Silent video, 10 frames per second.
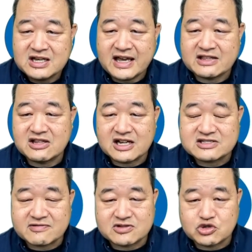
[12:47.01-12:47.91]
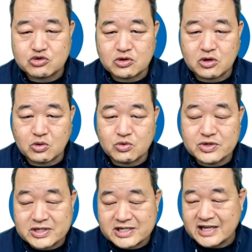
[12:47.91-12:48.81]
and loss of control
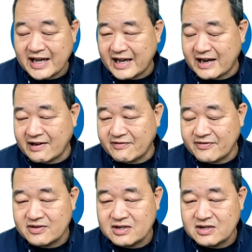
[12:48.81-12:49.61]
really have